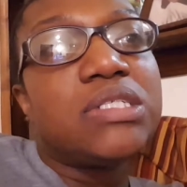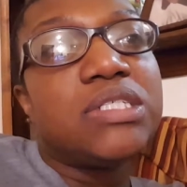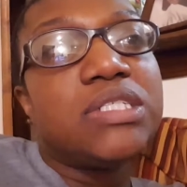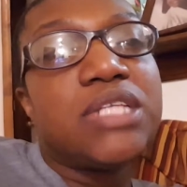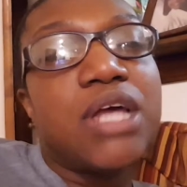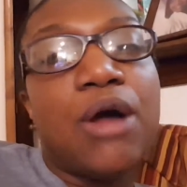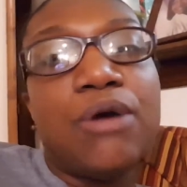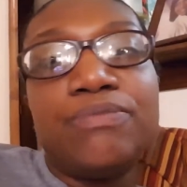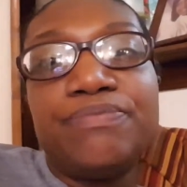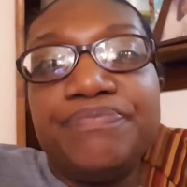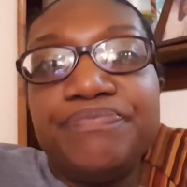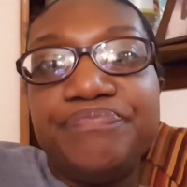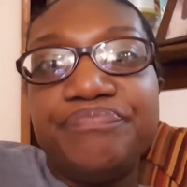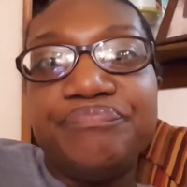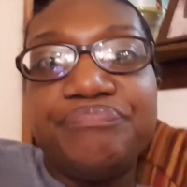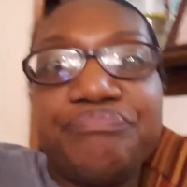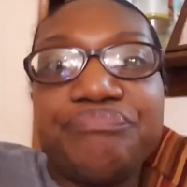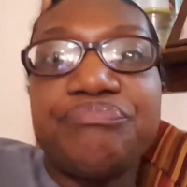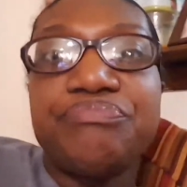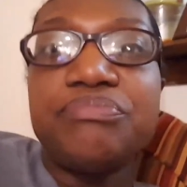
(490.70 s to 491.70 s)
So,
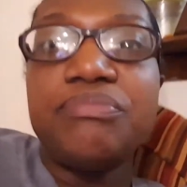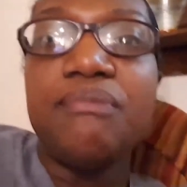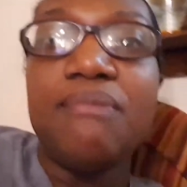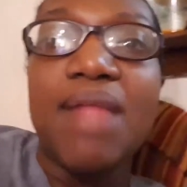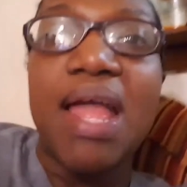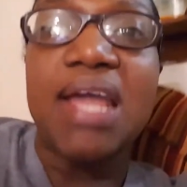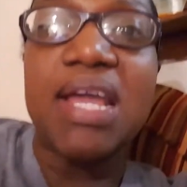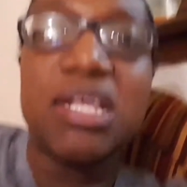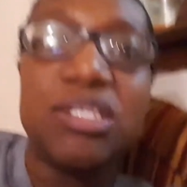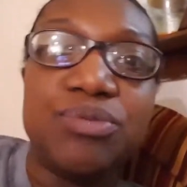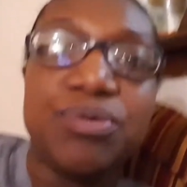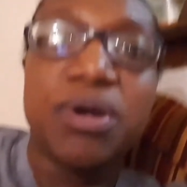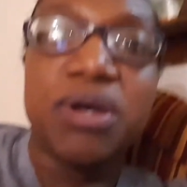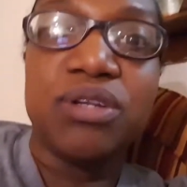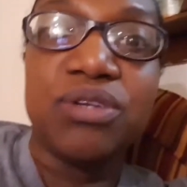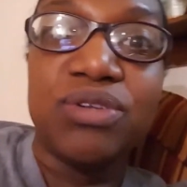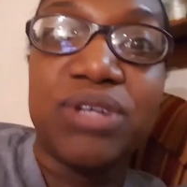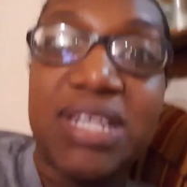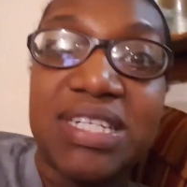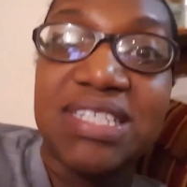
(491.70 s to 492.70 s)
I guess we're
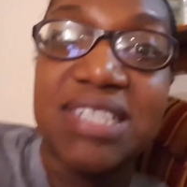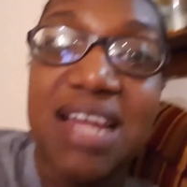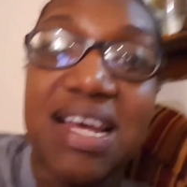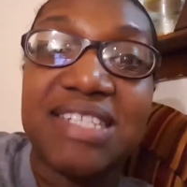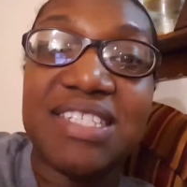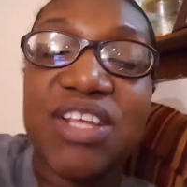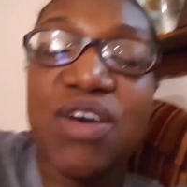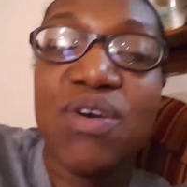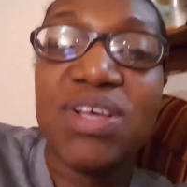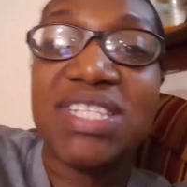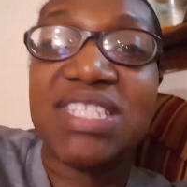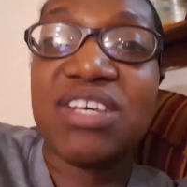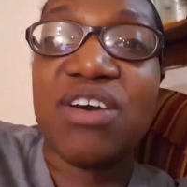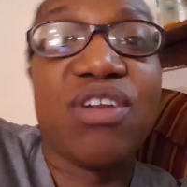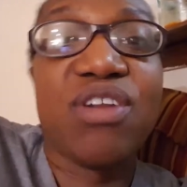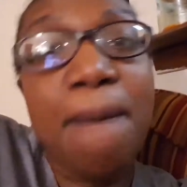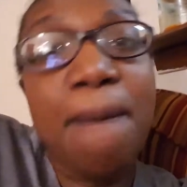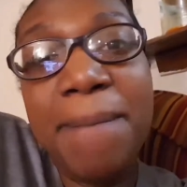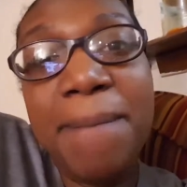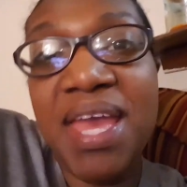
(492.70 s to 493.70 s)
gonna do that tonight. So it's
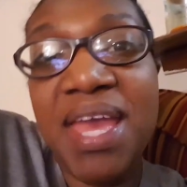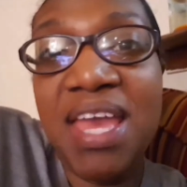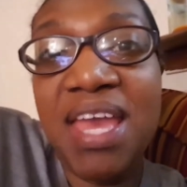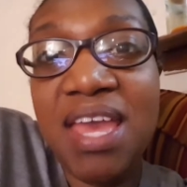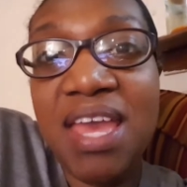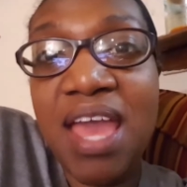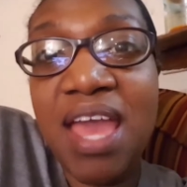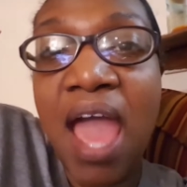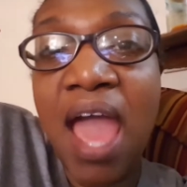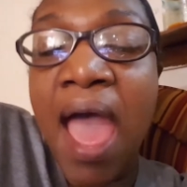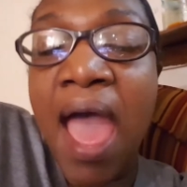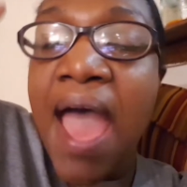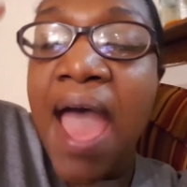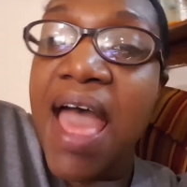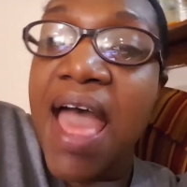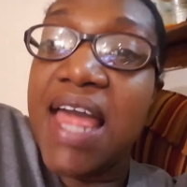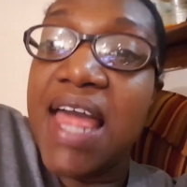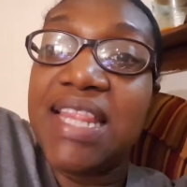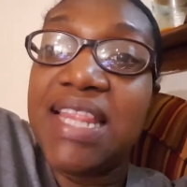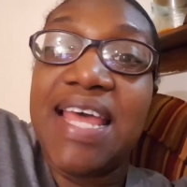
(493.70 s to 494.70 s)
gonna be
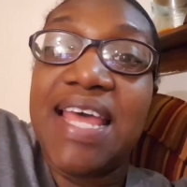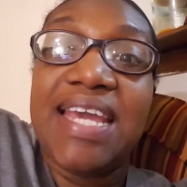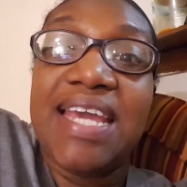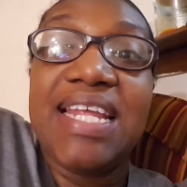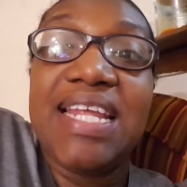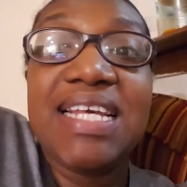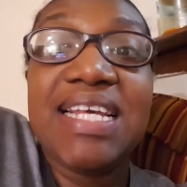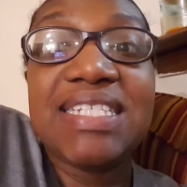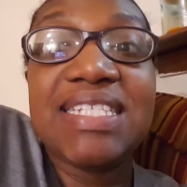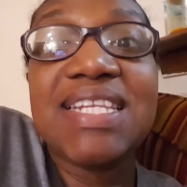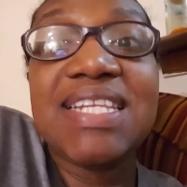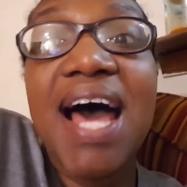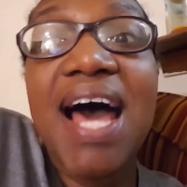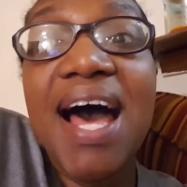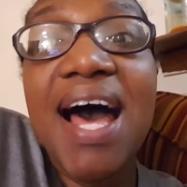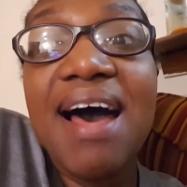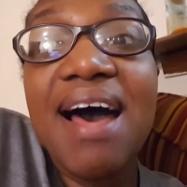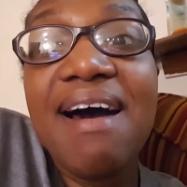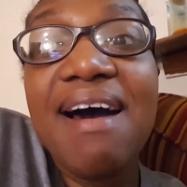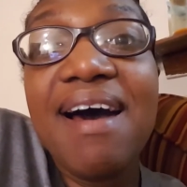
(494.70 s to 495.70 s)
ladies'
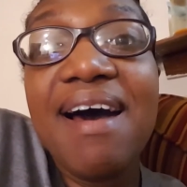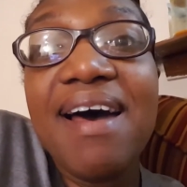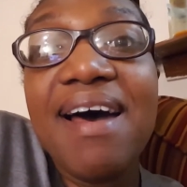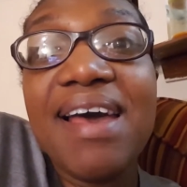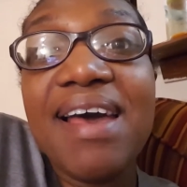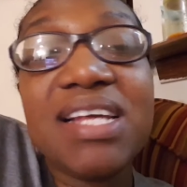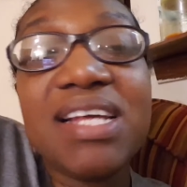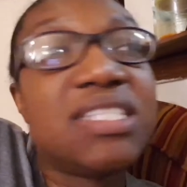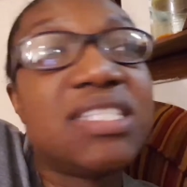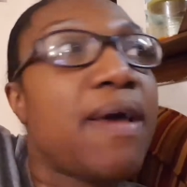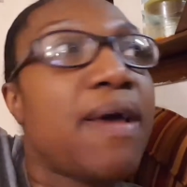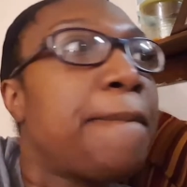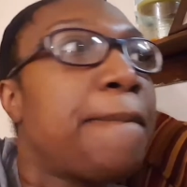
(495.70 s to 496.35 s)
night.